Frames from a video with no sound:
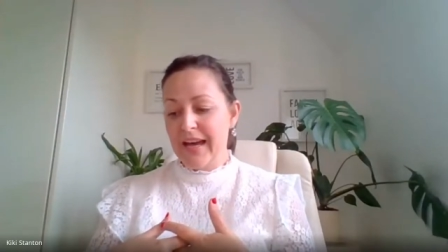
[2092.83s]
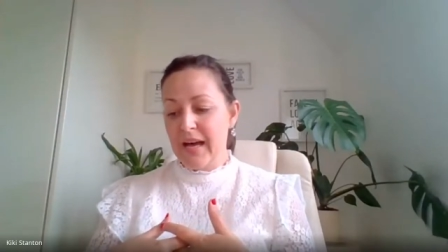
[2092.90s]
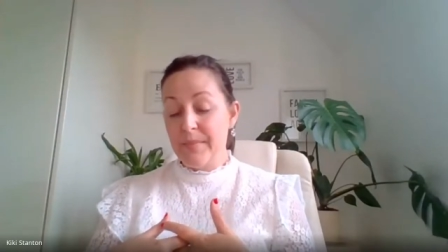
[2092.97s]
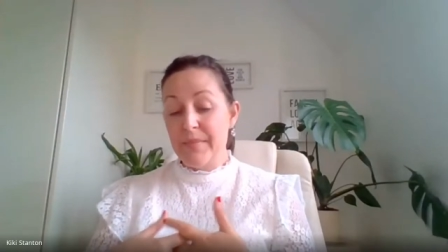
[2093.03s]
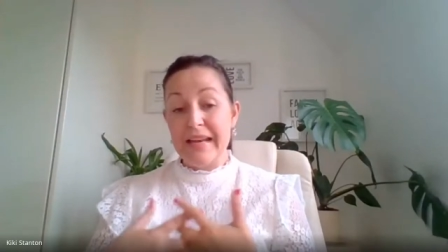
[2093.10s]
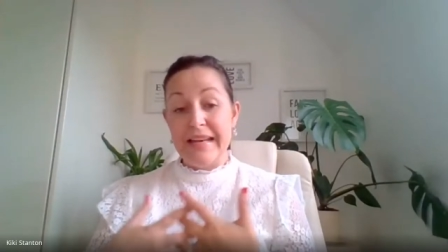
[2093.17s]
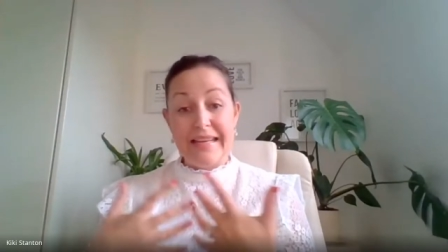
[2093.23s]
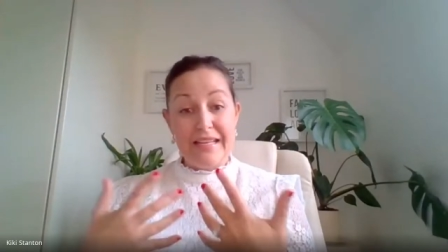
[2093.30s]

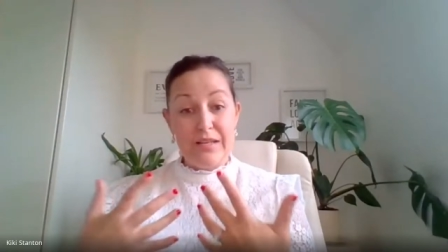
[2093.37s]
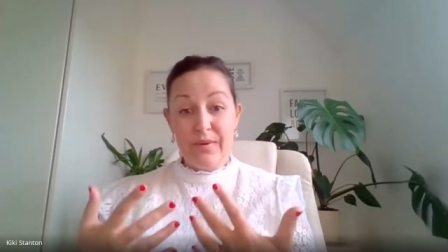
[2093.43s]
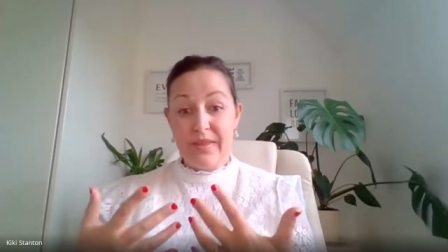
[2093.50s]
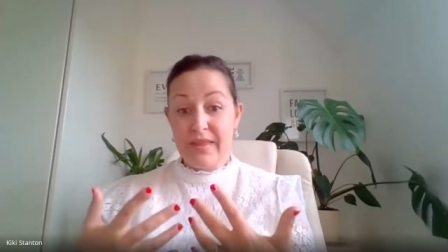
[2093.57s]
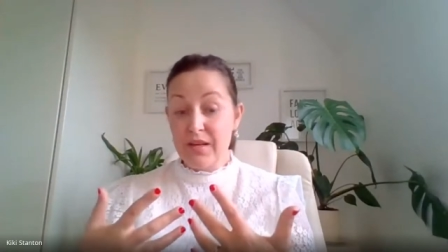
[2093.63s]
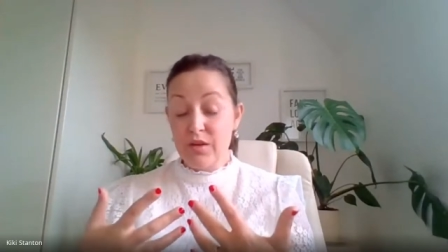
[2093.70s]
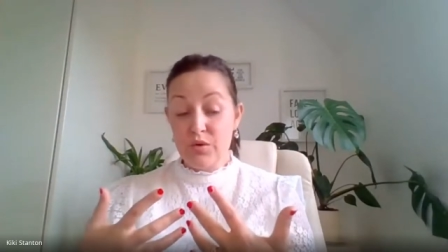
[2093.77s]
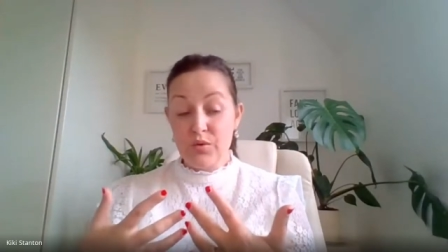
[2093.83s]
Um, a leader
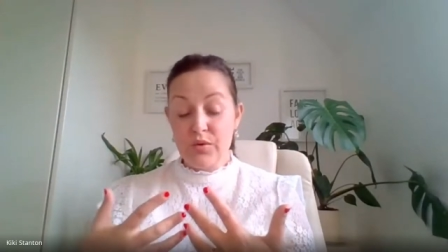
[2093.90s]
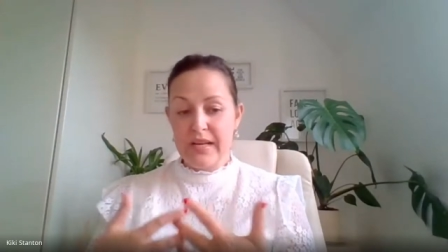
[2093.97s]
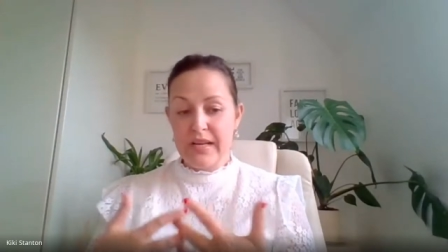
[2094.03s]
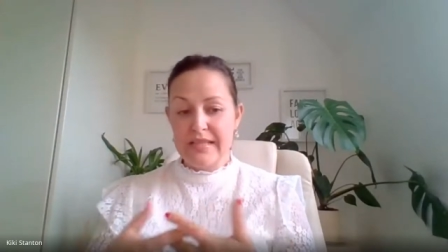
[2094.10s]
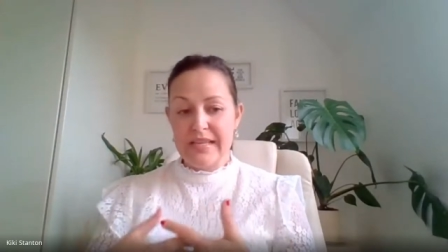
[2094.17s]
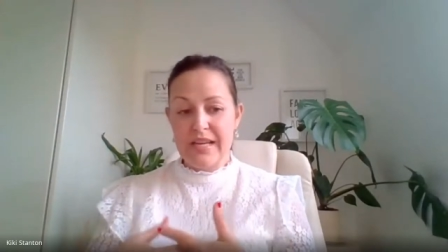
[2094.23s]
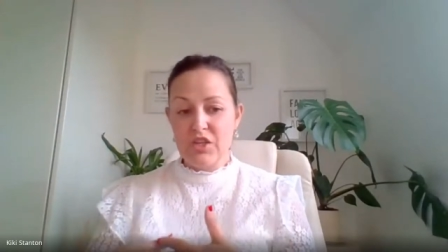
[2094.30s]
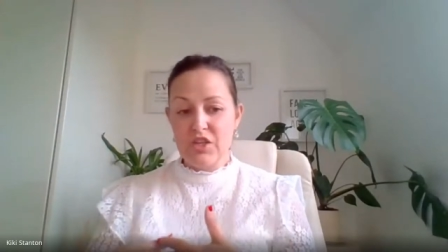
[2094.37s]
within an
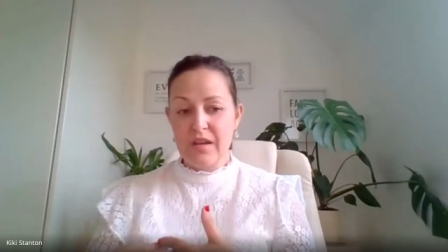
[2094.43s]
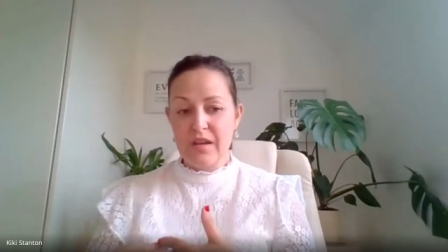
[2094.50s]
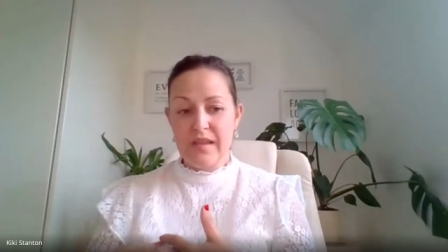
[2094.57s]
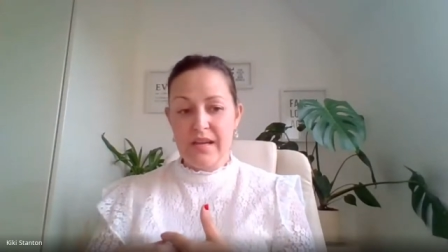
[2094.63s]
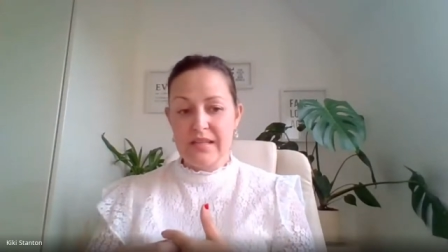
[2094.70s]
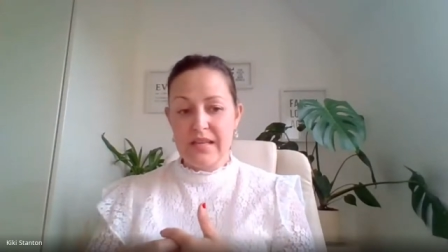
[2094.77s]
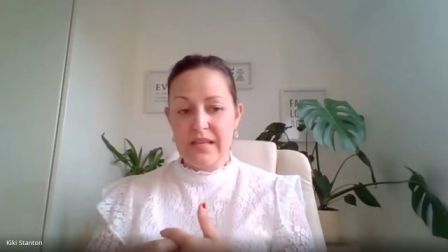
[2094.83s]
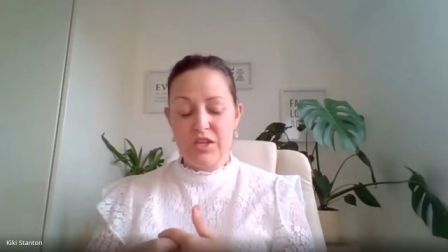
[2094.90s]
organization, and
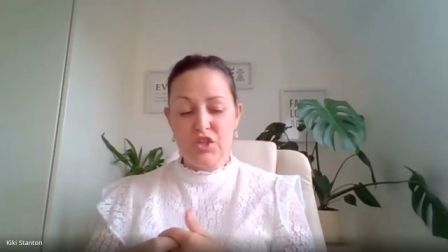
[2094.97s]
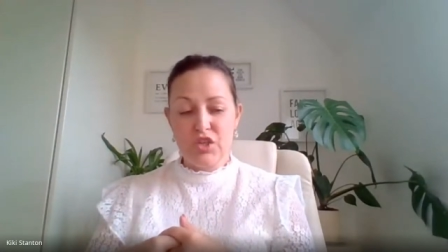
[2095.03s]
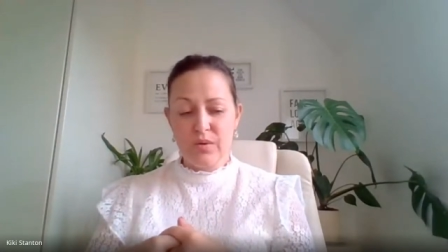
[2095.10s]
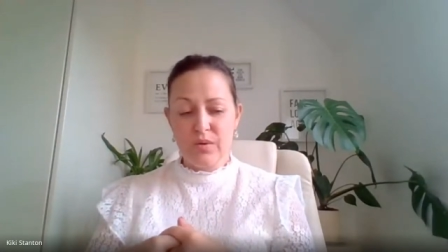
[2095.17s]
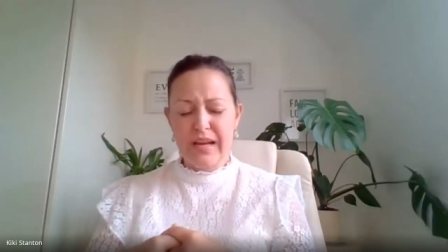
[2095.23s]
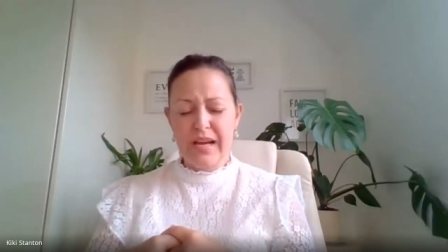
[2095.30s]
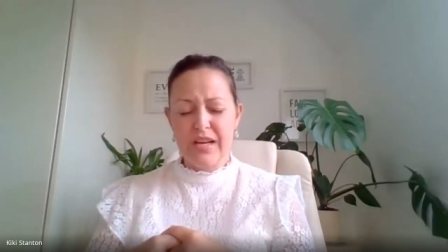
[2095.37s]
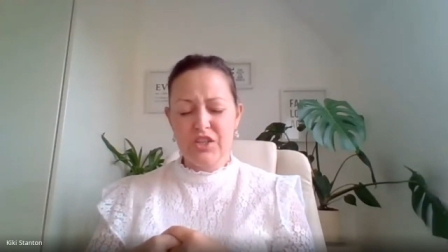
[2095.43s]
they said, you know
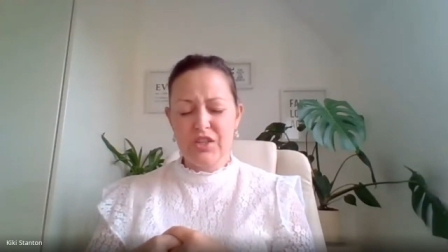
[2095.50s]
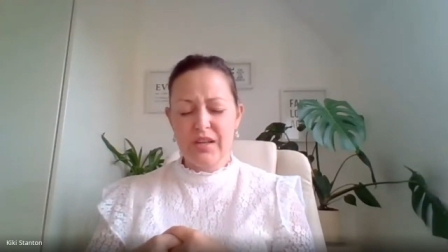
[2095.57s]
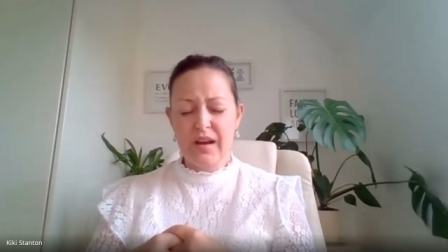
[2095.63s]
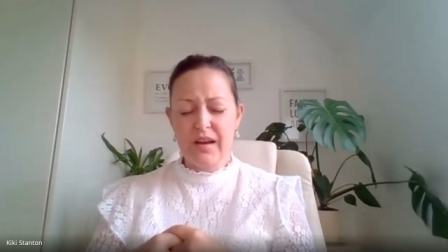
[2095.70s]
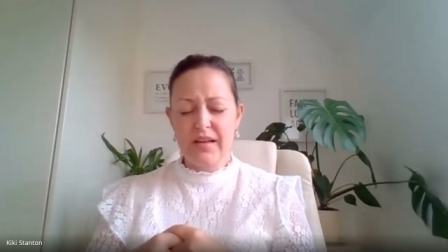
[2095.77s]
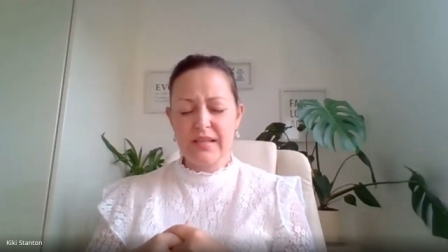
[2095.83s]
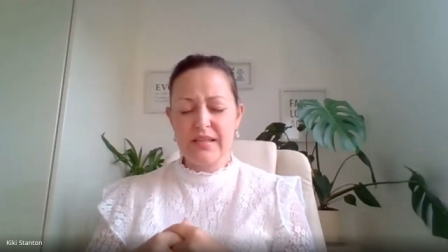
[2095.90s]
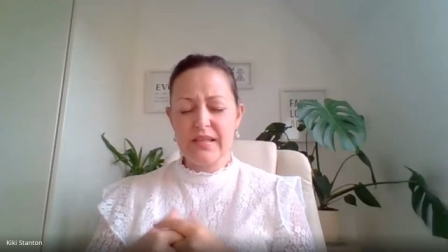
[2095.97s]
what, actually,
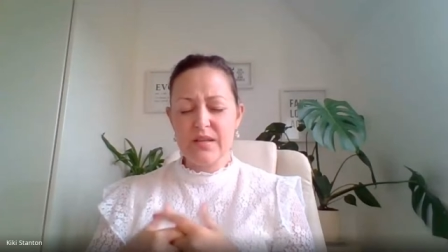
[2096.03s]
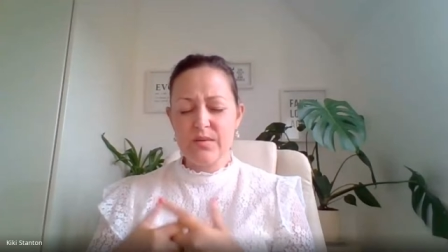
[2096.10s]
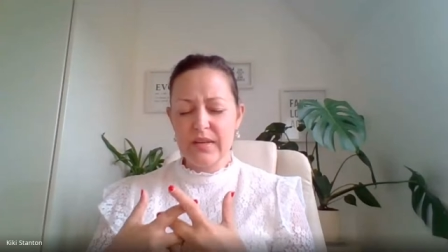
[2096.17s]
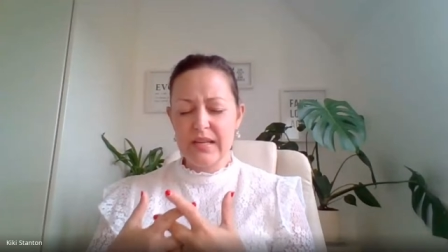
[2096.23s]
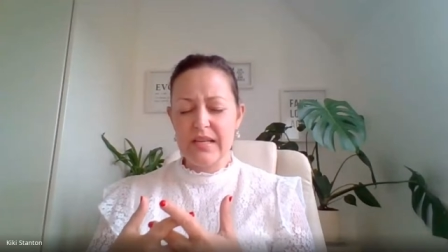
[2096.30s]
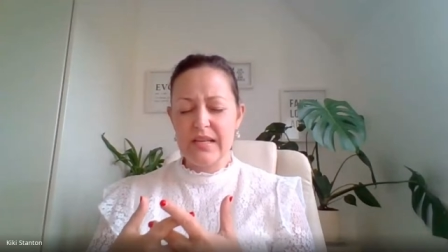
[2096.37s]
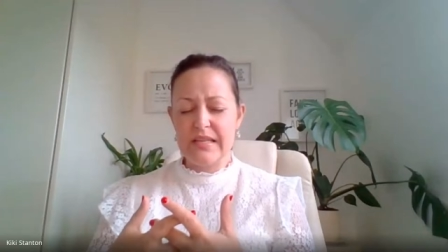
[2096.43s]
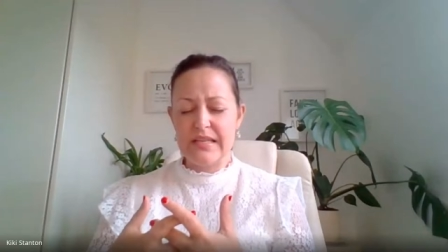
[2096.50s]
I can see
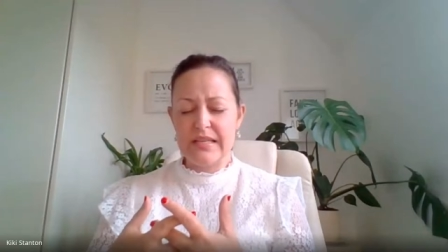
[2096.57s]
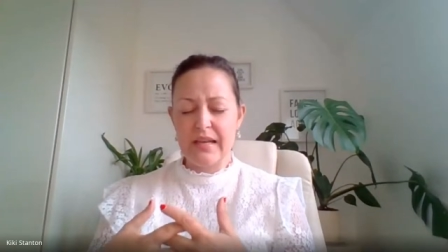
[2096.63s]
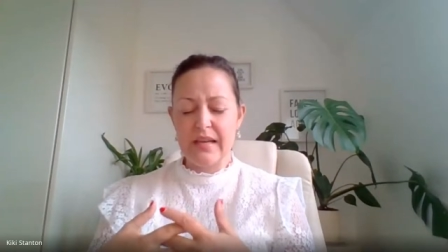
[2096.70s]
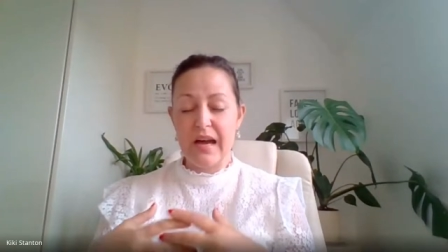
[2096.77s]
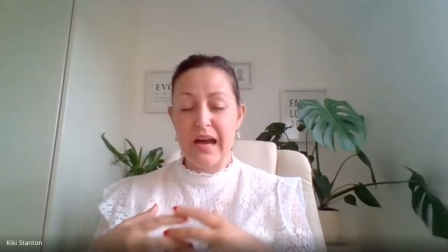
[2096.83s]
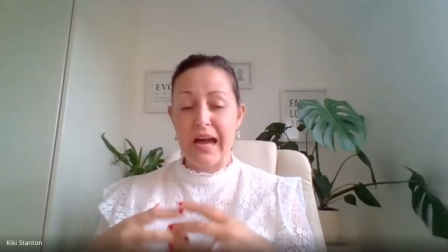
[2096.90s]
what Kiki's saying here.